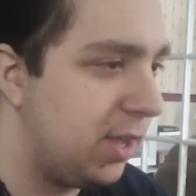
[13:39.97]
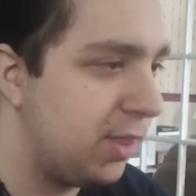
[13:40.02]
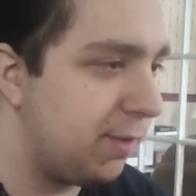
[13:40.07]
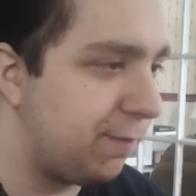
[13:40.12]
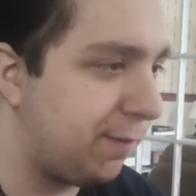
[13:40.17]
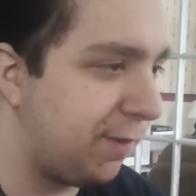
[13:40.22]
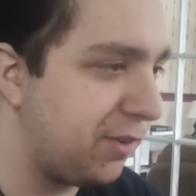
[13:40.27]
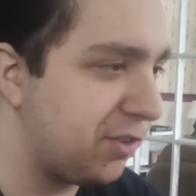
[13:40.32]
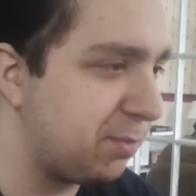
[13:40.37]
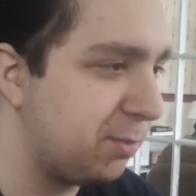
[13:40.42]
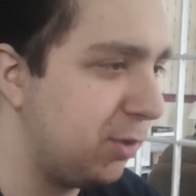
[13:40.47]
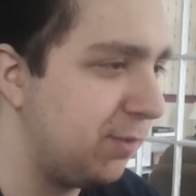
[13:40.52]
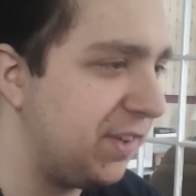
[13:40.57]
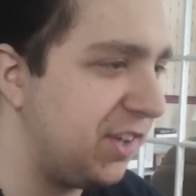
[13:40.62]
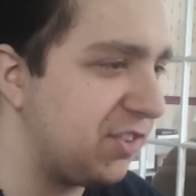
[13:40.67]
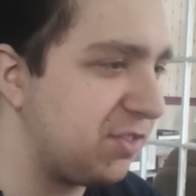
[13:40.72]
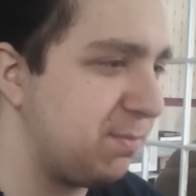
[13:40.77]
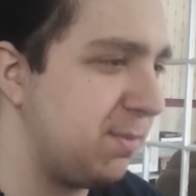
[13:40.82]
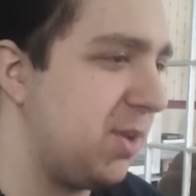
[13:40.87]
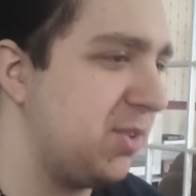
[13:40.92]
The first
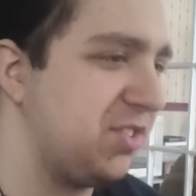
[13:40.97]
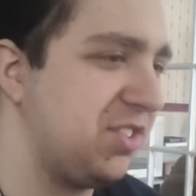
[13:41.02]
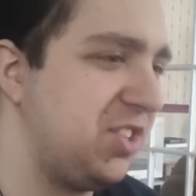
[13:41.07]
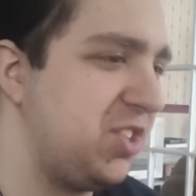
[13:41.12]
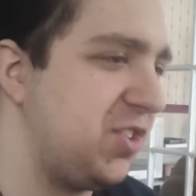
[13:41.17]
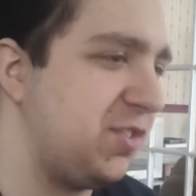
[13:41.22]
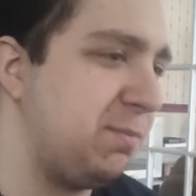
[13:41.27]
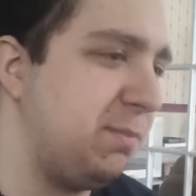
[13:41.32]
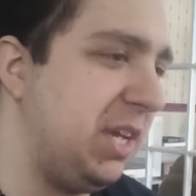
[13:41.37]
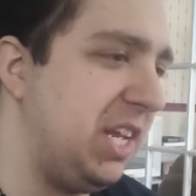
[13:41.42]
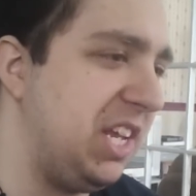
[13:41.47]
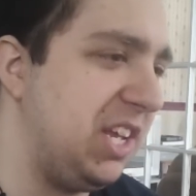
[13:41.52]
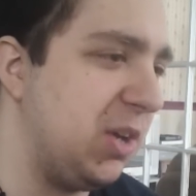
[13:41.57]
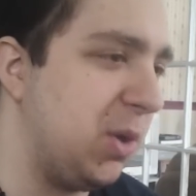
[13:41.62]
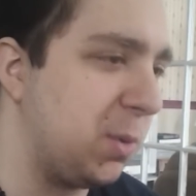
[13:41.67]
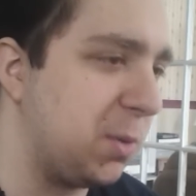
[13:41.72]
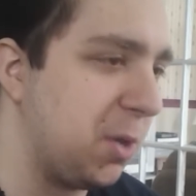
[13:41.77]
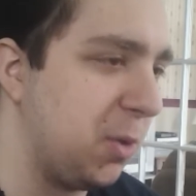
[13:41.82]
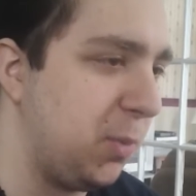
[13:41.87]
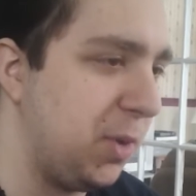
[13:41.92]
movie is mostly just
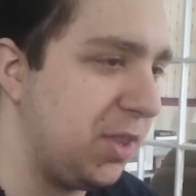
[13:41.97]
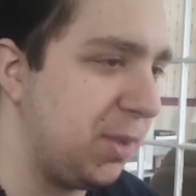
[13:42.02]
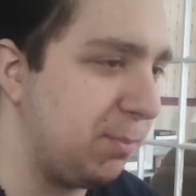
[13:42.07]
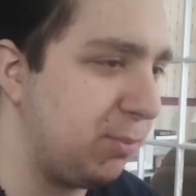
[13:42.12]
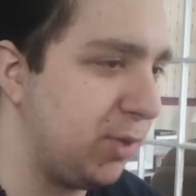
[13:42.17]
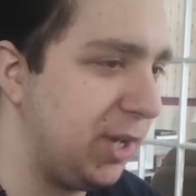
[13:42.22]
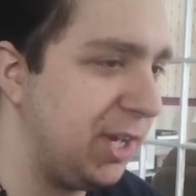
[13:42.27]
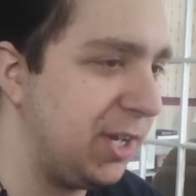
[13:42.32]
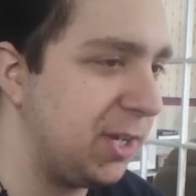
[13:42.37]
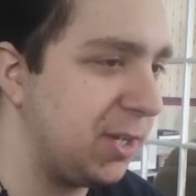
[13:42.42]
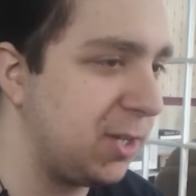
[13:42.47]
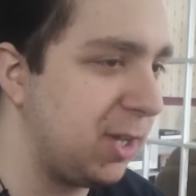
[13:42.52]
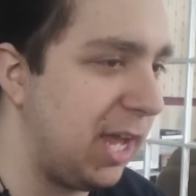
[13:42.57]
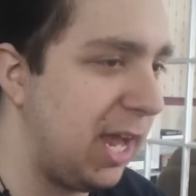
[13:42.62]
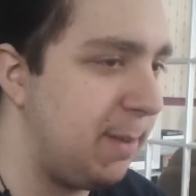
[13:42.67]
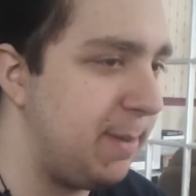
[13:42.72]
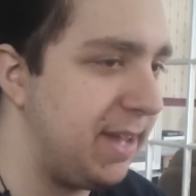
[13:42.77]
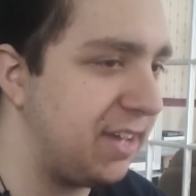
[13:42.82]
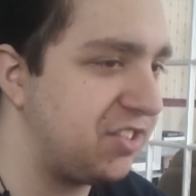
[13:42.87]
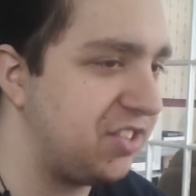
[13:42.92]
mediocre with a pretty good
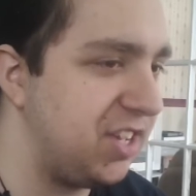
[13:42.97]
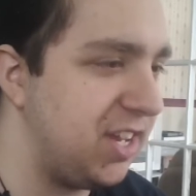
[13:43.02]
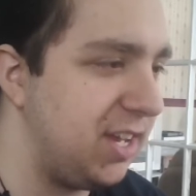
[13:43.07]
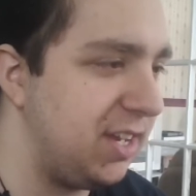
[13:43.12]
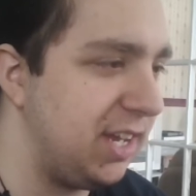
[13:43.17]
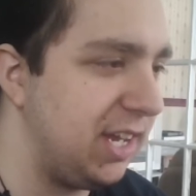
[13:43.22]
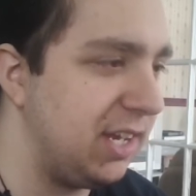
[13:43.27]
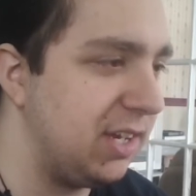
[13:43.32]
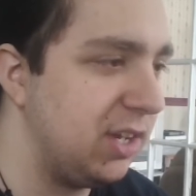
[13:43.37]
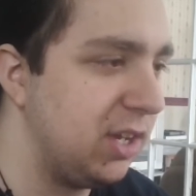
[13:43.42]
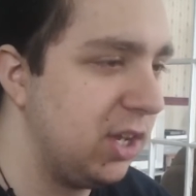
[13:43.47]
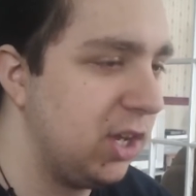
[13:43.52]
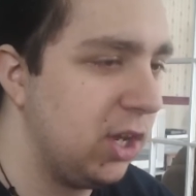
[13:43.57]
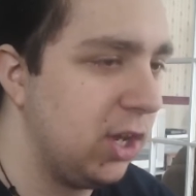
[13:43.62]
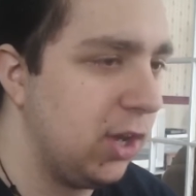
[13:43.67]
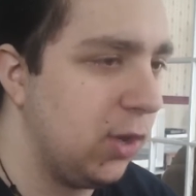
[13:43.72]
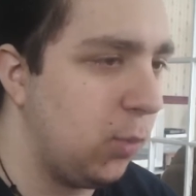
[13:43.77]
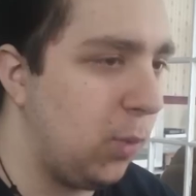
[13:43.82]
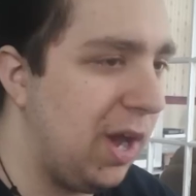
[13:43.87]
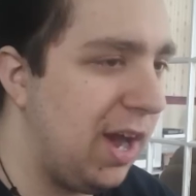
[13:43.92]
climax and ending,
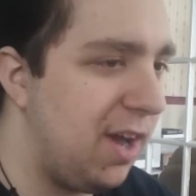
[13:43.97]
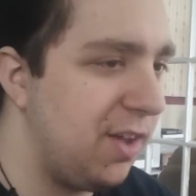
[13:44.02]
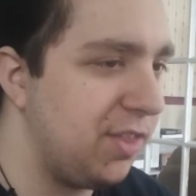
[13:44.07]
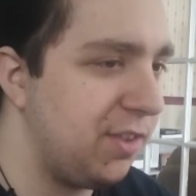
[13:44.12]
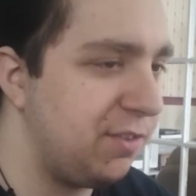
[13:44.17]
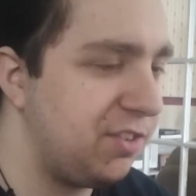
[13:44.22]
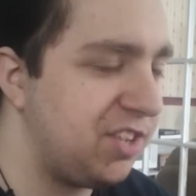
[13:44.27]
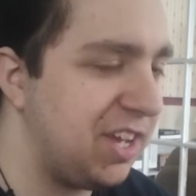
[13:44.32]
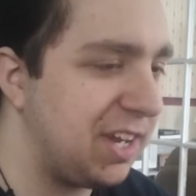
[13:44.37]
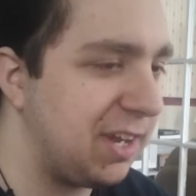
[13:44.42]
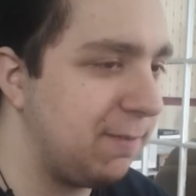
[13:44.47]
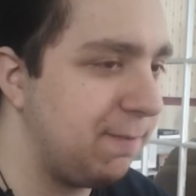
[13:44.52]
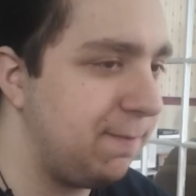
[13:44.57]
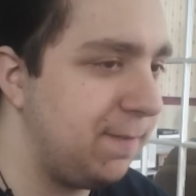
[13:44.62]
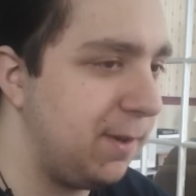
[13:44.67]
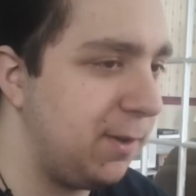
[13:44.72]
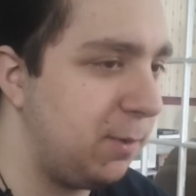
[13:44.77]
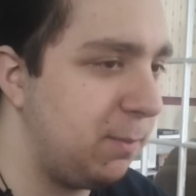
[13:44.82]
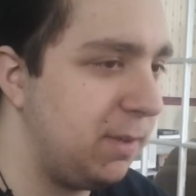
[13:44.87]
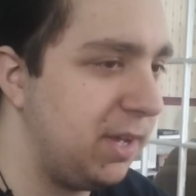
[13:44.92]
while the second
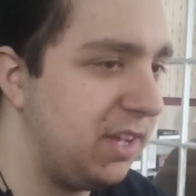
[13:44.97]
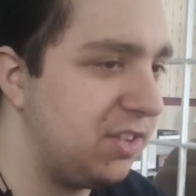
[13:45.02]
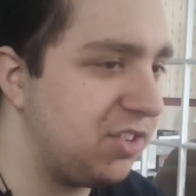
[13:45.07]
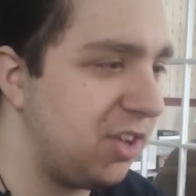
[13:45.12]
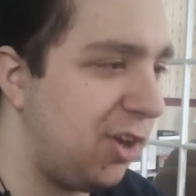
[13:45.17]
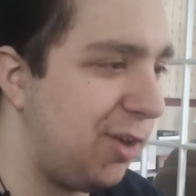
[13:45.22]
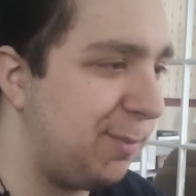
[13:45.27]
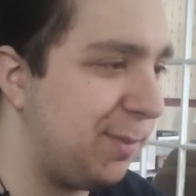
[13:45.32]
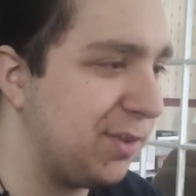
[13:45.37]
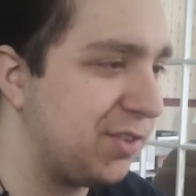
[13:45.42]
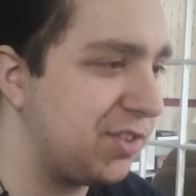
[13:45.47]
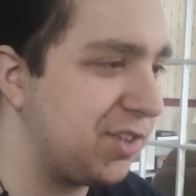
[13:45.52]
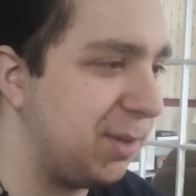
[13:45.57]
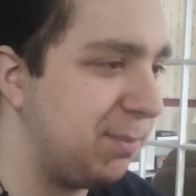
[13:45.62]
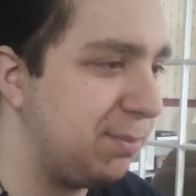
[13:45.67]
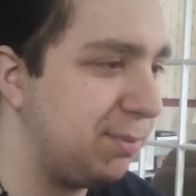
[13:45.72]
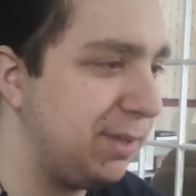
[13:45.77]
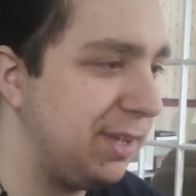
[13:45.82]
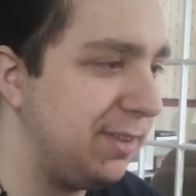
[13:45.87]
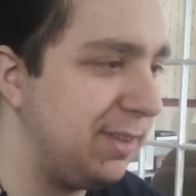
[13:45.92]
film is almost
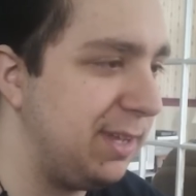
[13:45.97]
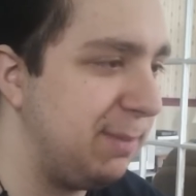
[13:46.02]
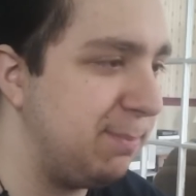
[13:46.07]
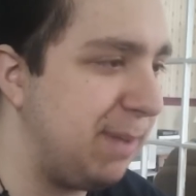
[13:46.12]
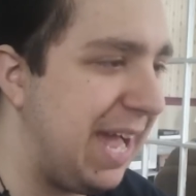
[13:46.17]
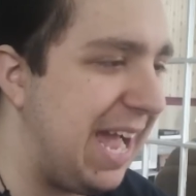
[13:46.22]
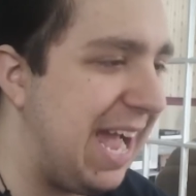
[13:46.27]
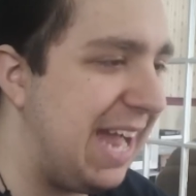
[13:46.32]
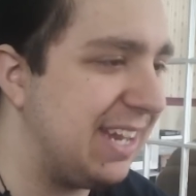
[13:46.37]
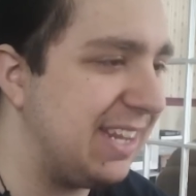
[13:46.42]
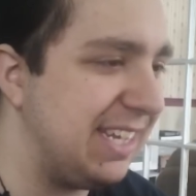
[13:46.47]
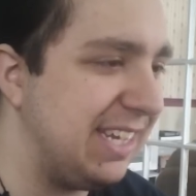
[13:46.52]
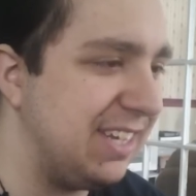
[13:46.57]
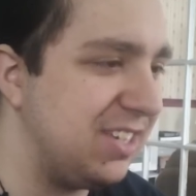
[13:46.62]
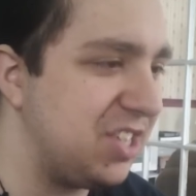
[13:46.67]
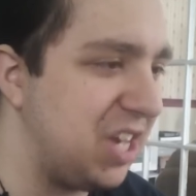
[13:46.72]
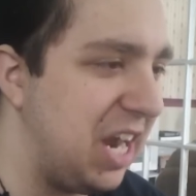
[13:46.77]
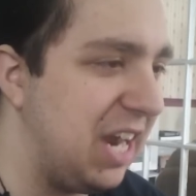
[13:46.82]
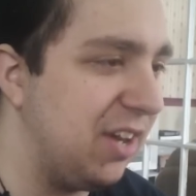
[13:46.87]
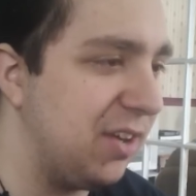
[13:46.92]
completely bad the
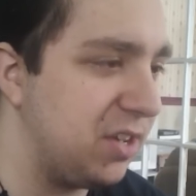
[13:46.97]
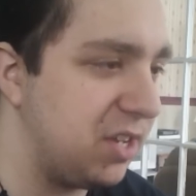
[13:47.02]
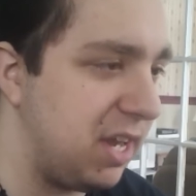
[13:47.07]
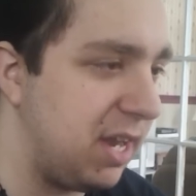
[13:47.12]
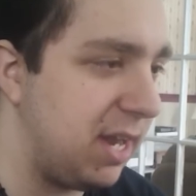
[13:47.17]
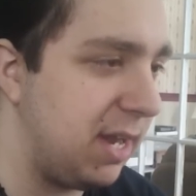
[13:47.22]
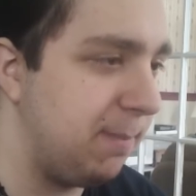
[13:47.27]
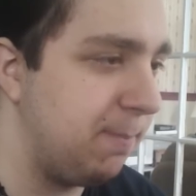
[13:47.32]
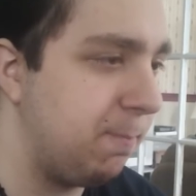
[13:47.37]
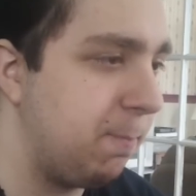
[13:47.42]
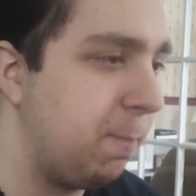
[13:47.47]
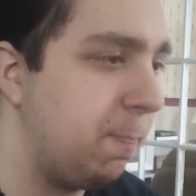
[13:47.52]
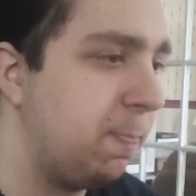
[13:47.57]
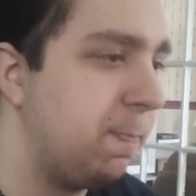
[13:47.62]
entire time.